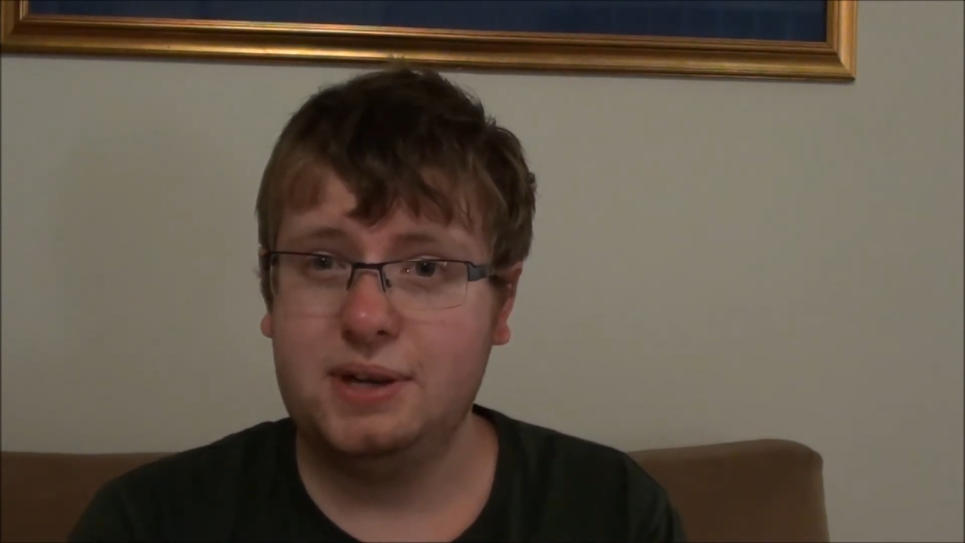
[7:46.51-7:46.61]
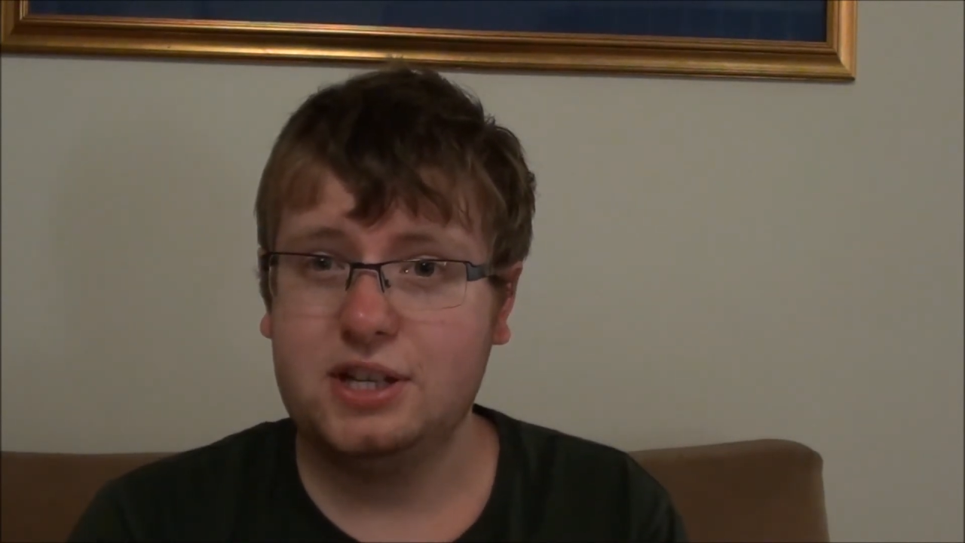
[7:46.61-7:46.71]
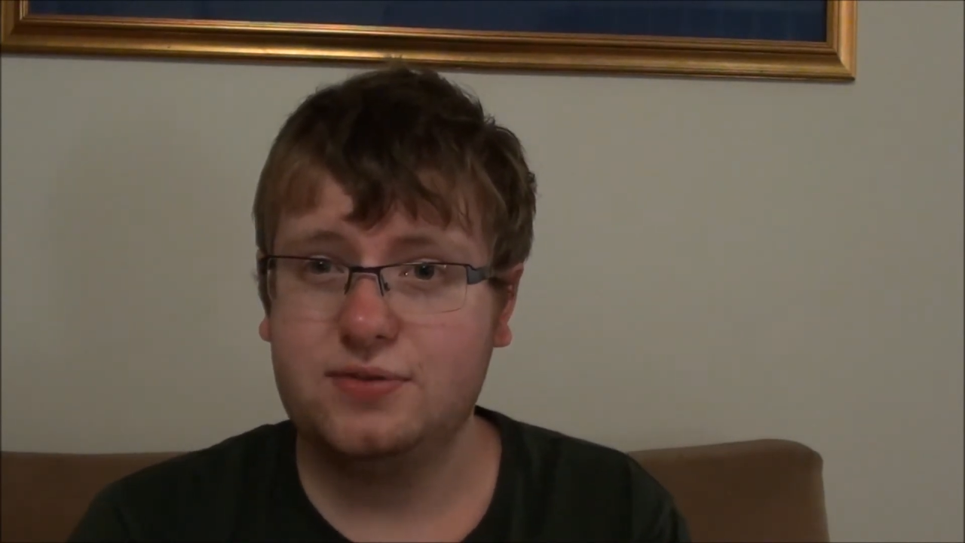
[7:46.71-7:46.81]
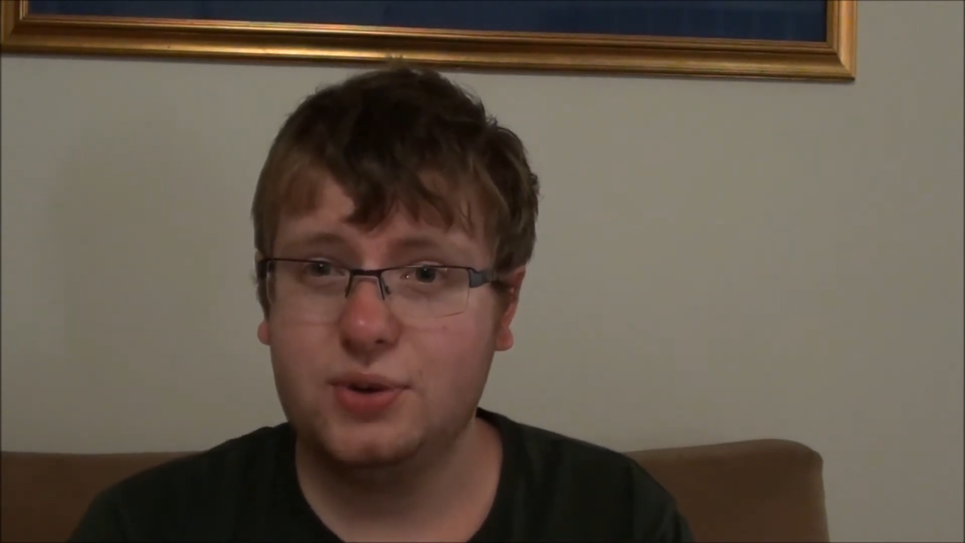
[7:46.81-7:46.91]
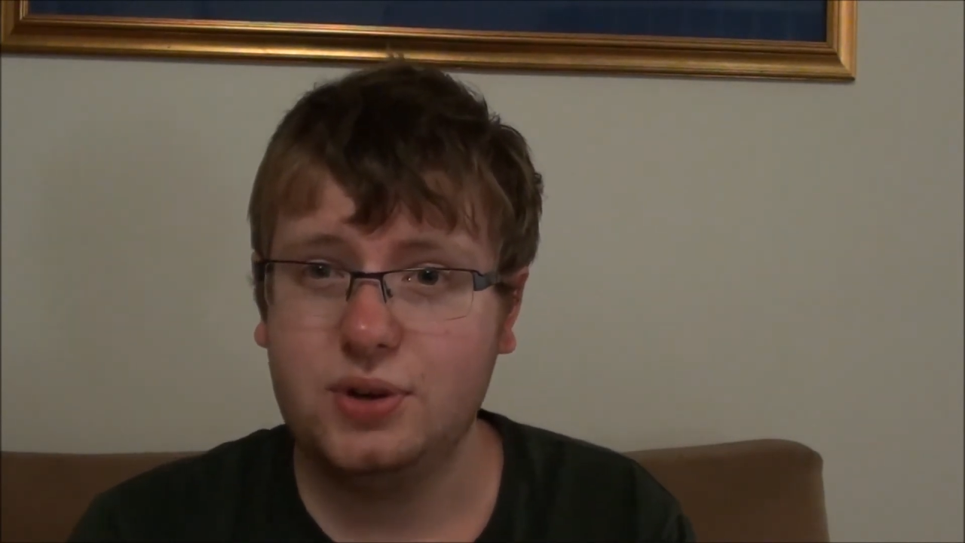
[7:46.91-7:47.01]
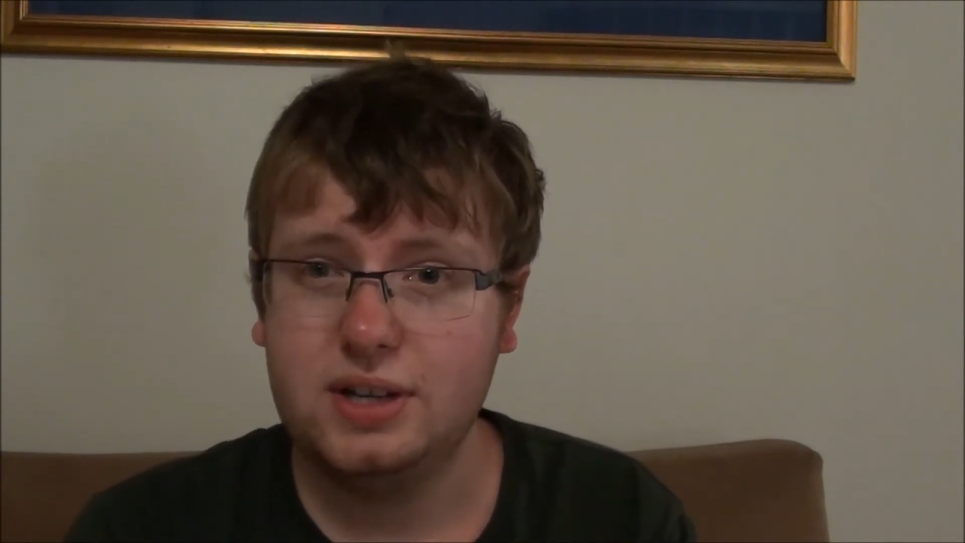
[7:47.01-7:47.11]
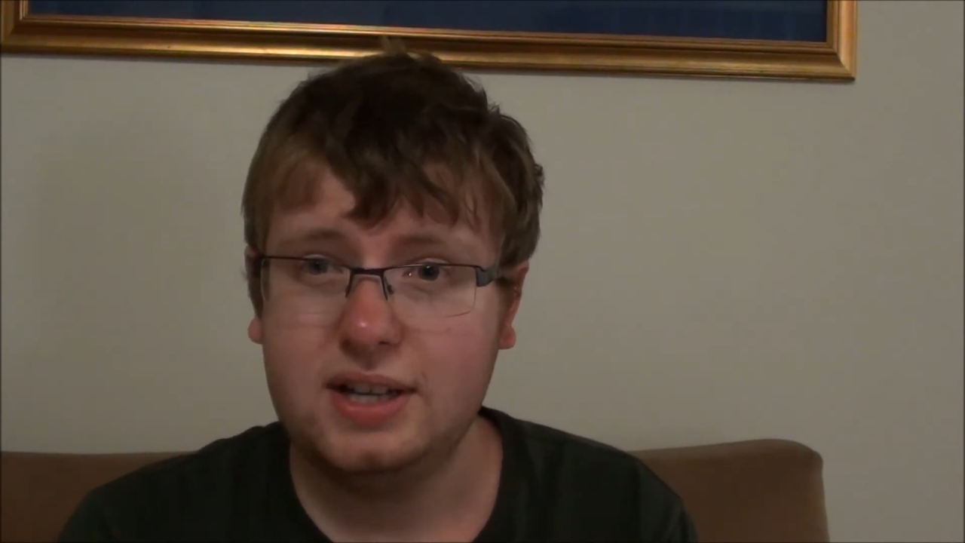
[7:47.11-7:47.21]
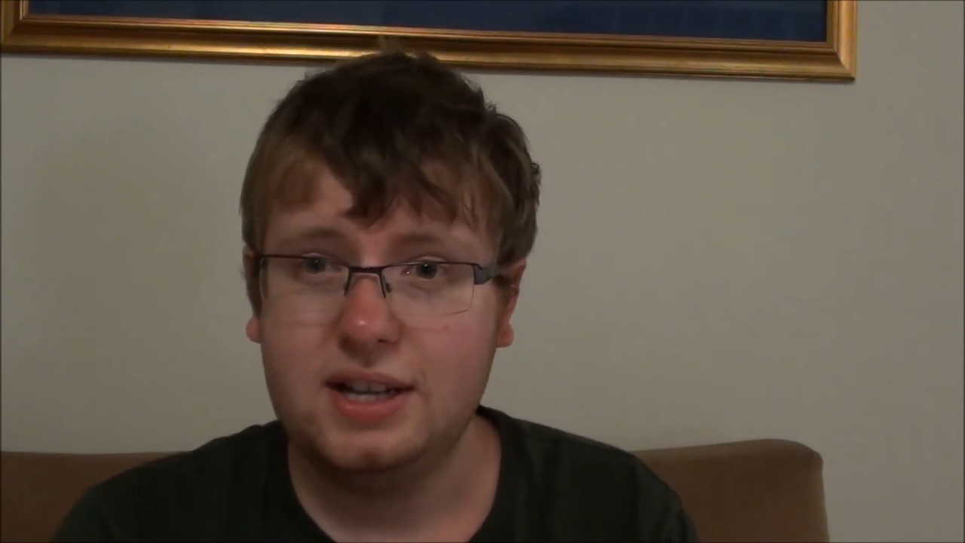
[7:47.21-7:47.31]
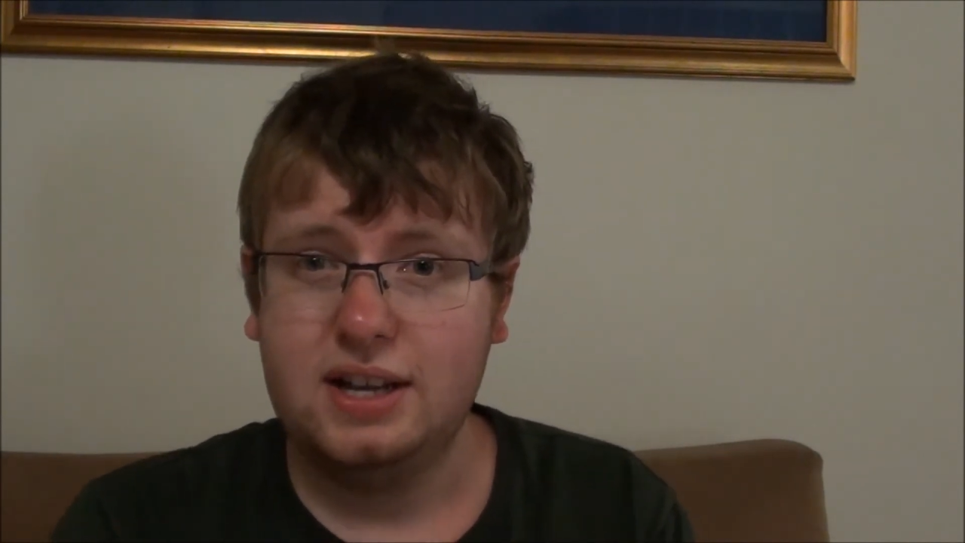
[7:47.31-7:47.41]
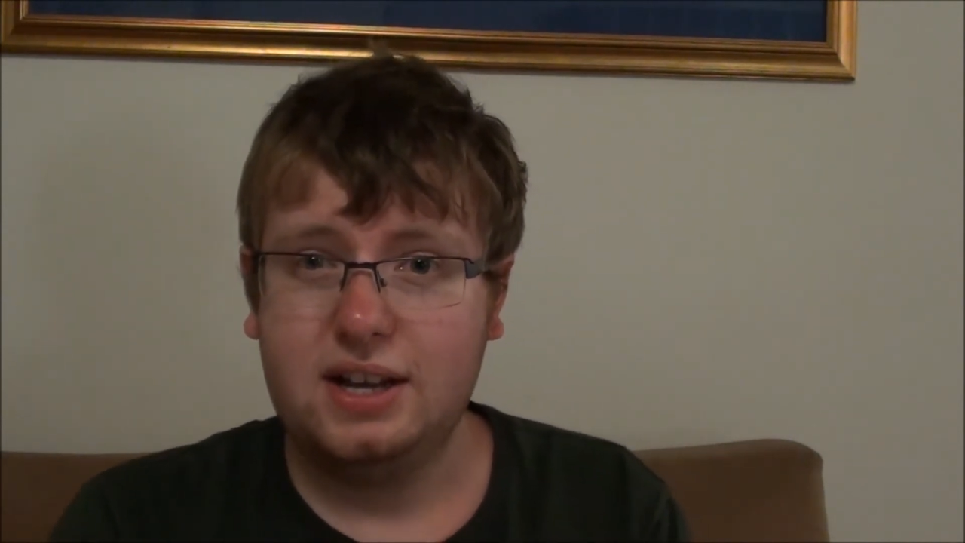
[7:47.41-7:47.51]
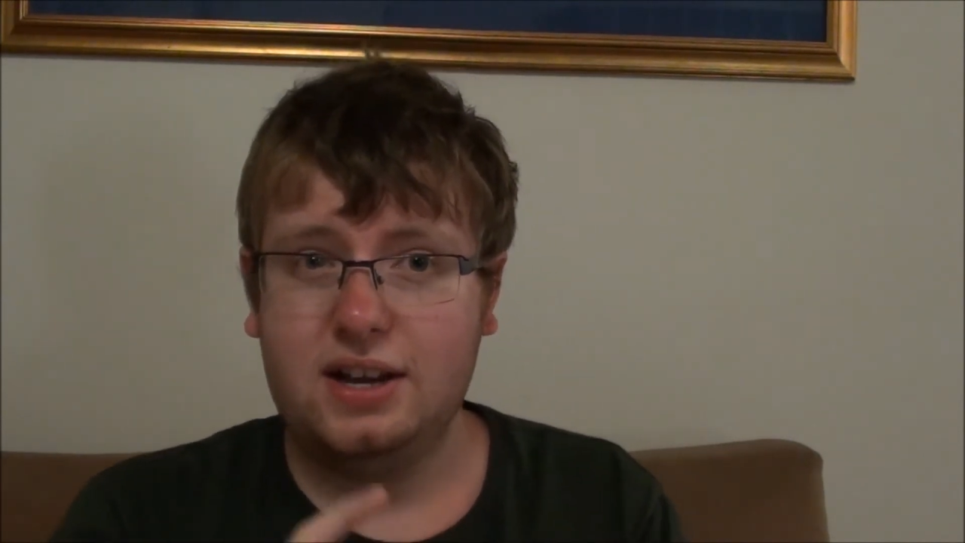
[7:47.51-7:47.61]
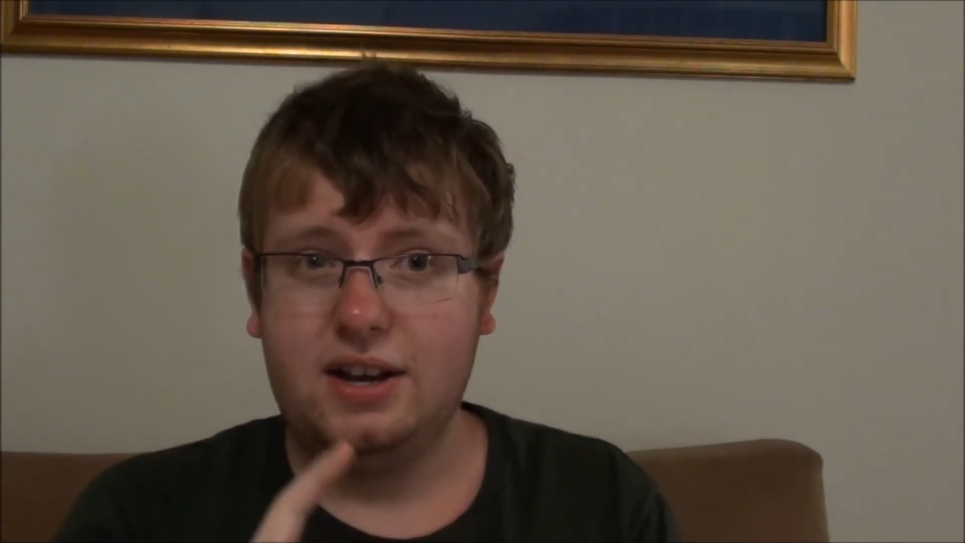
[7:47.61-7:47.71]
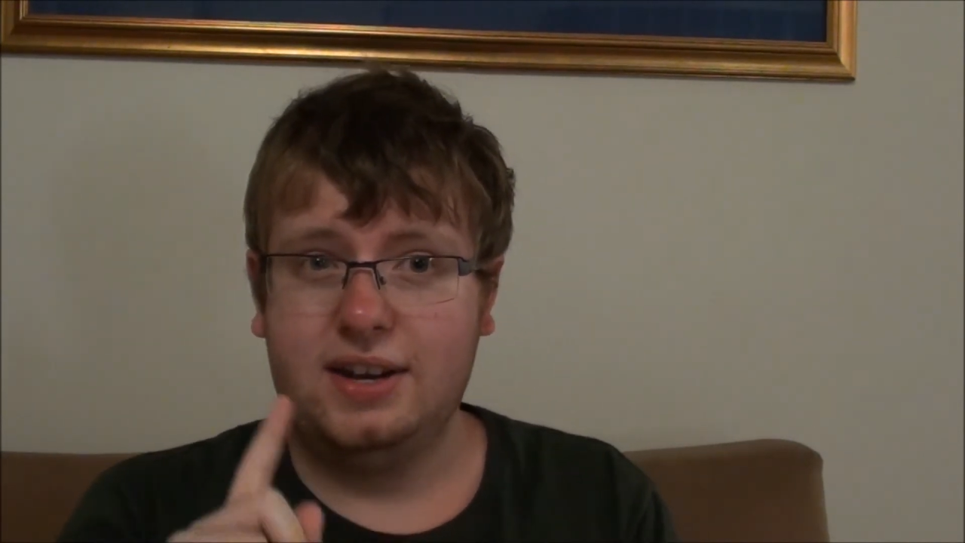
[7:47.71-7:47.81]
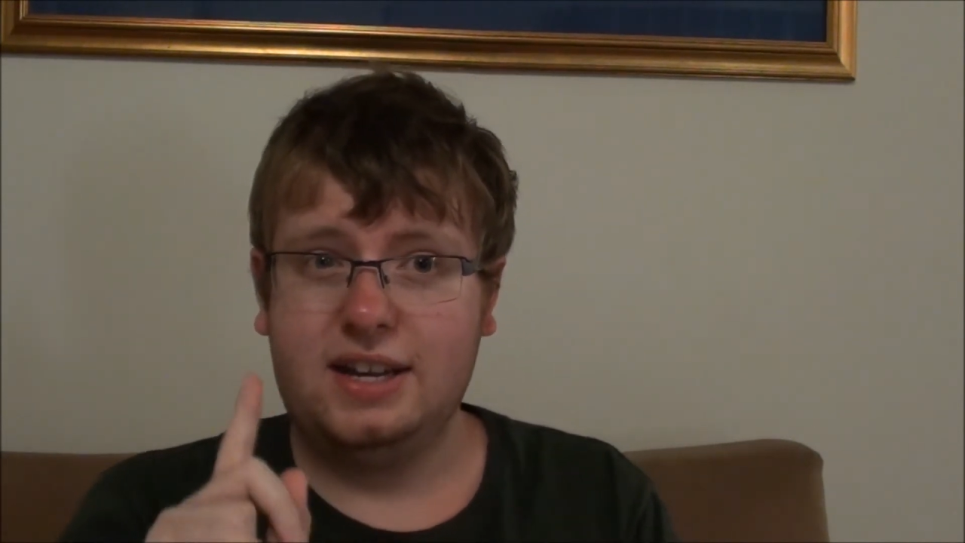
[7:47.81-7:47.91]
PS4.